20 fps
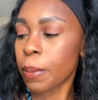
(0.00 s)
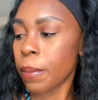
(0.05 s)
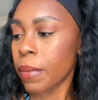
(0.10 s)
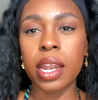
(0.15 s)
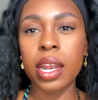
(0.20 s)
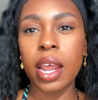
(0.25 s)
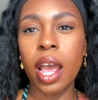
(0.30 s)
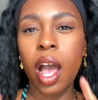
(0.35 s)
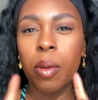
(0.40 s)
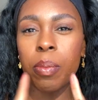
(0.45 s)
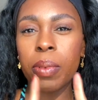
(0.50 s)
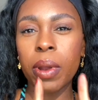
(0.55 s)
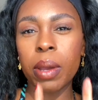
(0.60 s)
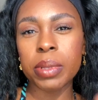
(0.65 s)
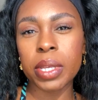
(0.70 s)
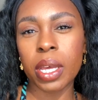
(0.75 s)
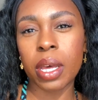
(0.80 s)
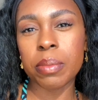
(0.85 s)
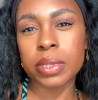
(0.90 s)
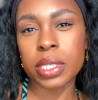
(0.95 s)
And I'll
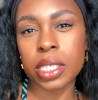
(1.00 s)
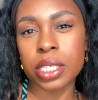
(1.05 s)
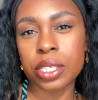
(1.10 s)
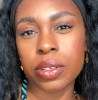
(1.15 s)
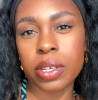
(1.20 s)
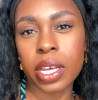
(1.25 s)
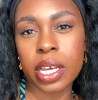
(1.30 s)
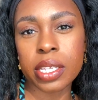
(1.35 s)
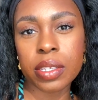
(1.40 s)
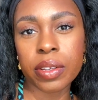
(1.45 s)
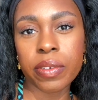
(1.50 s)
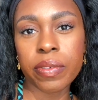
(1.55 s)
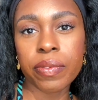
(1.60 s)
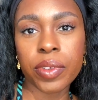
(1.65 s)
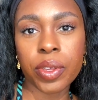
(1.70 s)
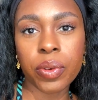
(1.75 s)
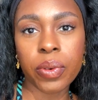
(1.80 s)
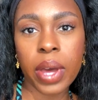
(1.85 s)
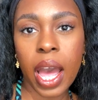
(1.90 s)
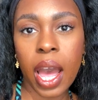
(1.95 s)
probably update you guys in a
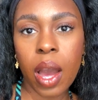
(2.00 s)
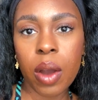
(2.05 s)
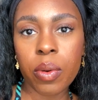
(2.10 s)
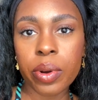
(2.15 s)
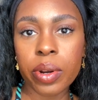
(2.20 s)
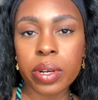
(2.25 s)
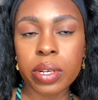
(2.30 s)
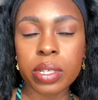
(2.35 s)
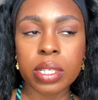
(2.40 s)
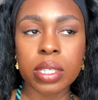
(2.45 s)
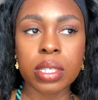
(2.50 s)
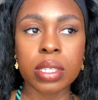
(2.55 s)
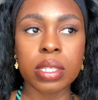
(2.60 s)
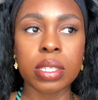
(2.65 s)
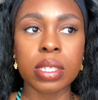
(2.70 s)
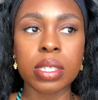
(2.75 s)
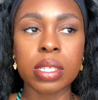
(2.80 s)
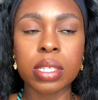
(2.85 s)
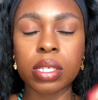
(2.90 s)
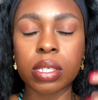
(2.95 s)
few hours
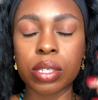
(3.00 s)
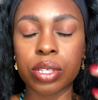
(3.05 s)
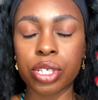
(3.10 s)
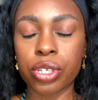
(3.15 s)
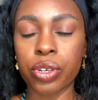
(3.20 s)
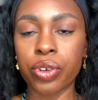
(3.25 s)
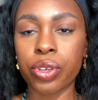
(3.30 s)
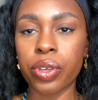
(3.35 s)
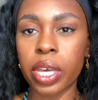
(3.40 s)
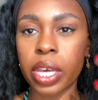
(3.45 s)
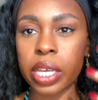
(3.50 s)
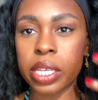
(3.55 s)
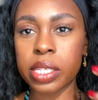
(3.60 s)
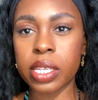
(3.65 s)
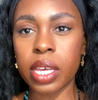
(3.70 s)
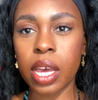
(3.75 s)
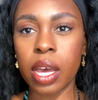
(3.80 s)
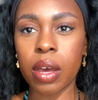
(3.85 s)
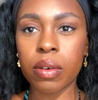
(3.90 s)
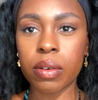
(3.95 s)
to show you guys
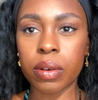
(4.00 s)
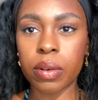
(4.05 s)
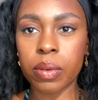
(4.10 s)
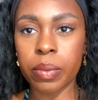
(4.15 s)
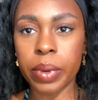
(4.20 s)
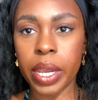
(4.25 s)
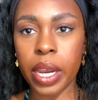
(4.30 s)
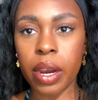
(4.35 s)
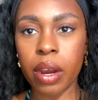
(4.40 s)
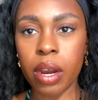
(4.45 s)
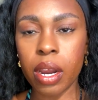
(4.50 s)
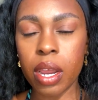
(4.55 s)
how it'll wear.